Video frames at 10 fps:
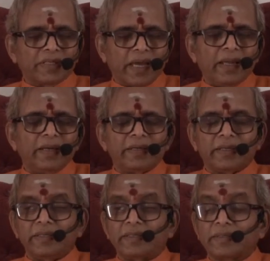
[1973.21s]
silent
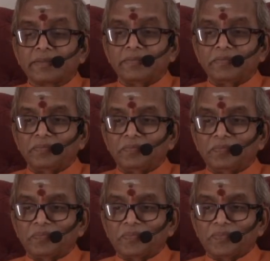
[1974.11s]
is
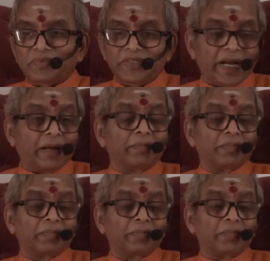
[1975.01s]
Jadam.